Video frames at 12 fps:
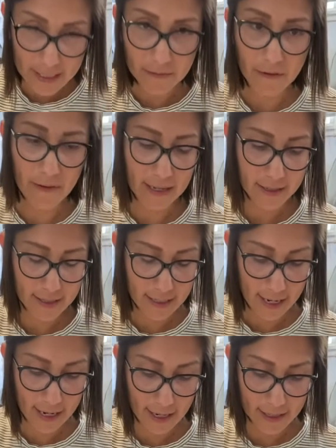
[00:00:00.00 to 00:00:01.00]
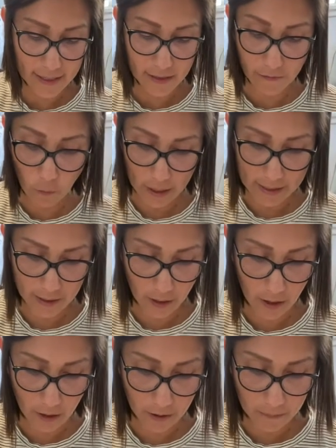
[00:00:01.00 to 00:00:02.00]
of events and the voice
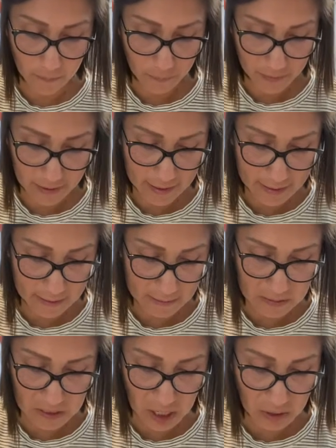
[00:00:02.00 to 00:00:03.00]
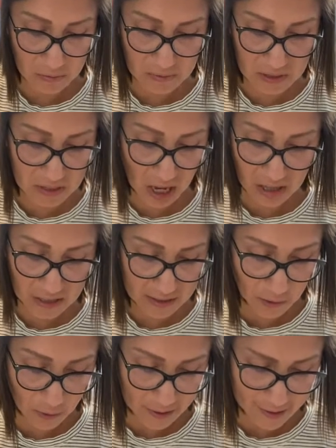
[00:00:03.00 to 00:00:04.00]
are, solidly
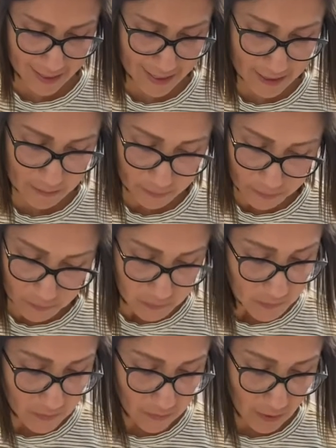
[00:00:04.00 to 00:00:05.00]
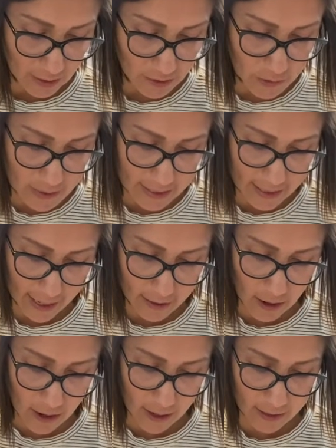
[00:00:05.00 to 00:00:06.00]
organized. Using
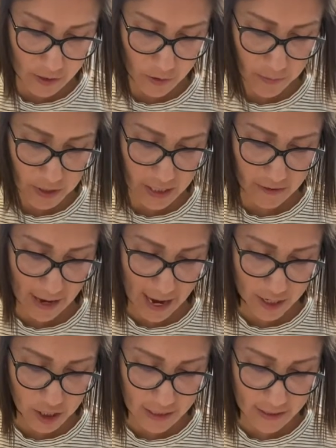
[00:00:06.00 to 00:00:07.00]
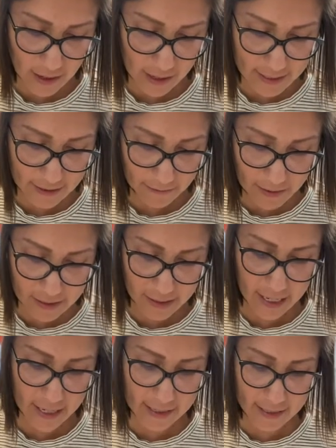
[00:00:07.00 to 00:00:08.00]
dialogue, descriptions of actions, thoughts, and
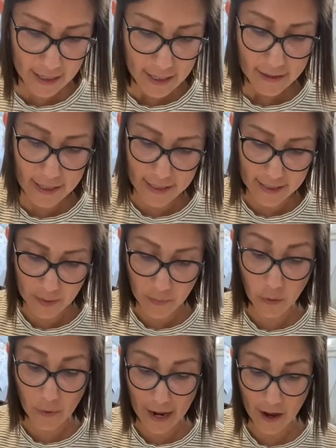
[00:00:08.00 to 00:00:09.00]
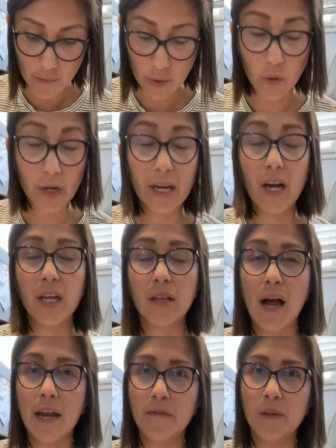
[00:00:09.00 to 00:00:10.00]
feelings. This is something we have been working on a
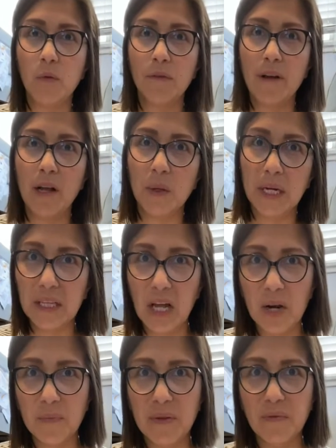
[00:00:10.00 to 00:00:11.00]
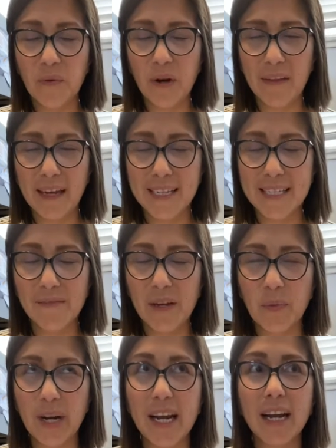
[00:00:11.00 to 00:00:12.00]
lot. If you were following along before Thanksgiving
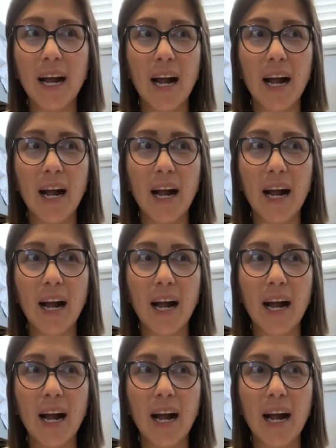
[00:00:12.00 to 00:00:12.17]
break,